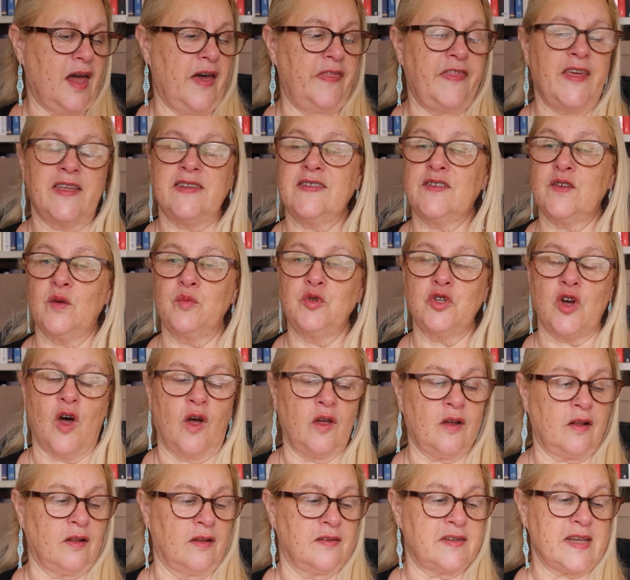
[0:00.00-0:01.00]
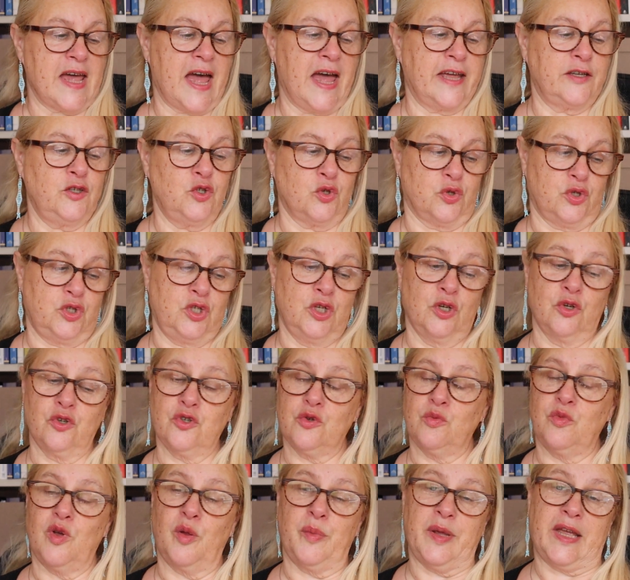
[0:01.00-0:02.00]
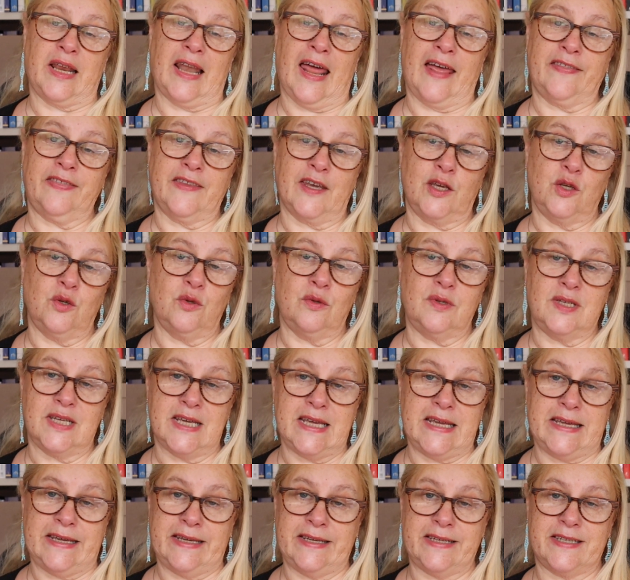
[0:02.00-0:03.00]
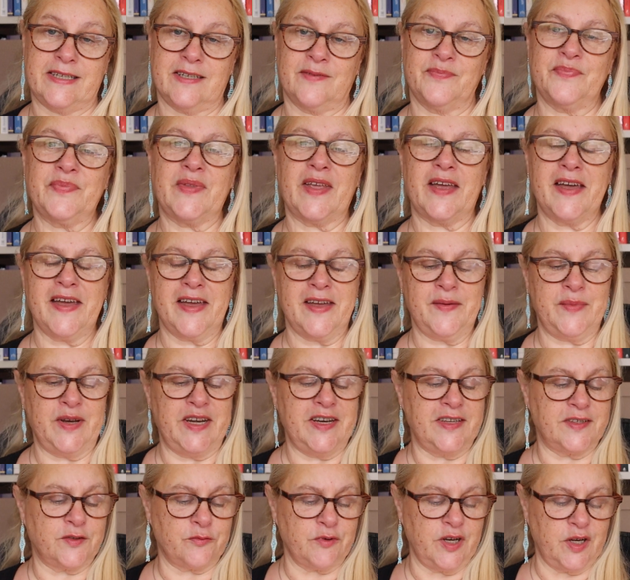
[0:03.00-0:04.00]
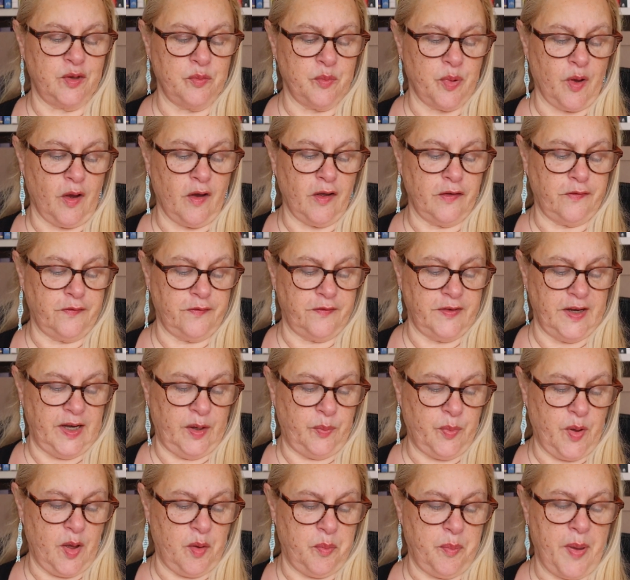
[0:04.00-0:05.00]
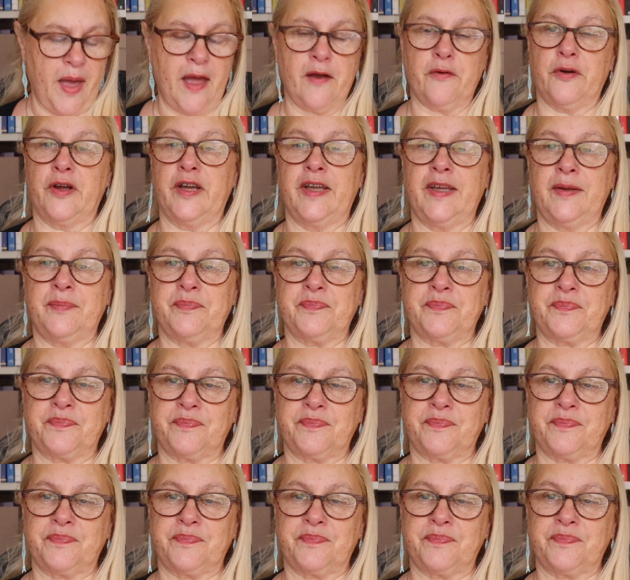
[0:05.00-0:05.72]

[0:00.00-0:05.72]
and then subtitled And Your Children Will Be Glad That You Did. It is written by Philippa Perry.